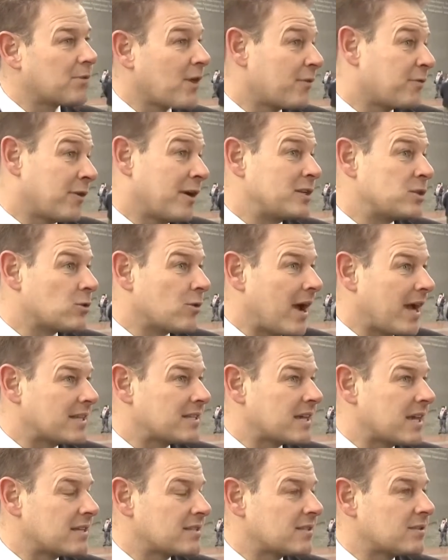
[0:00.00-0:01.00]
preferential
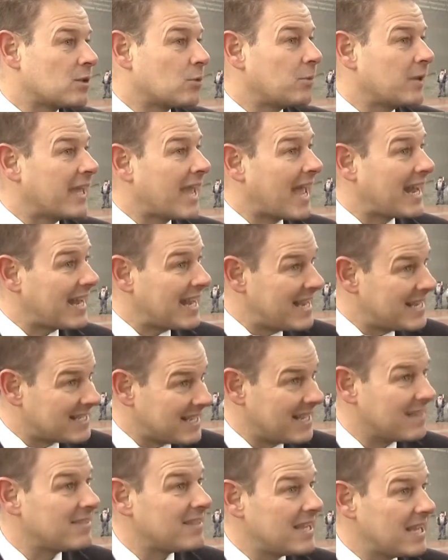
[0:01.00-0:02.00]
access that we get is
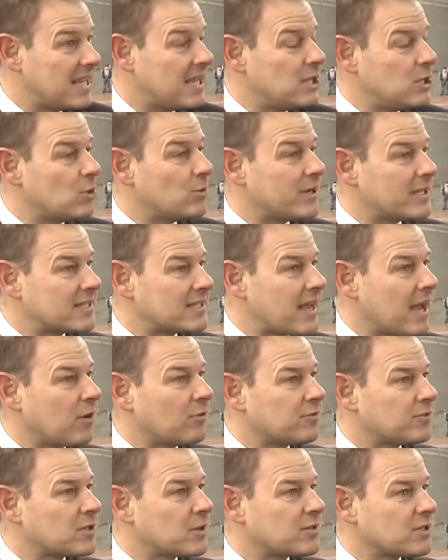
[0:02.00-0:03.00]
in the EU
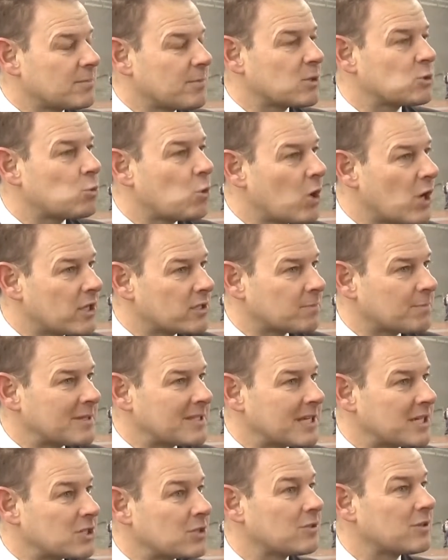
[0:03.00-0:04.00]
itself. So it's a much worse
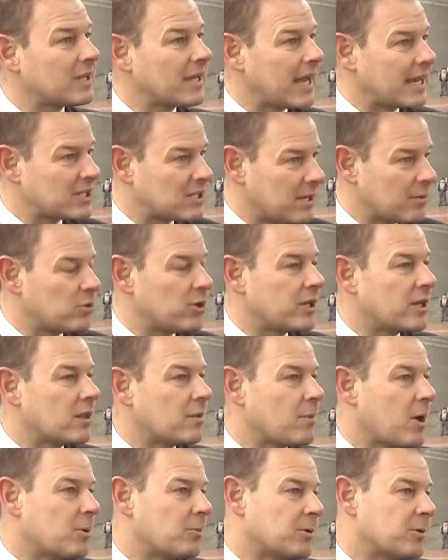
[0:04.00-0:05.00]
position than actually we're in at
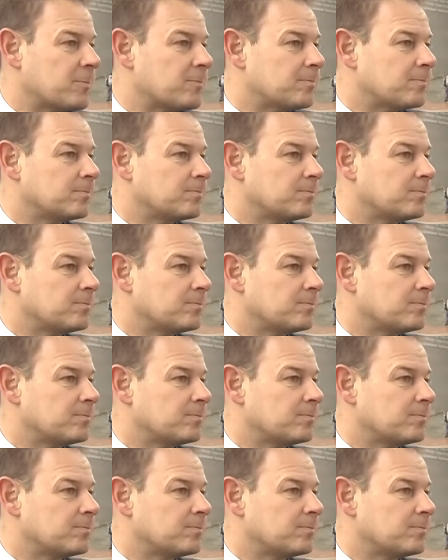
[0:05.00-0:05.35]
the moment.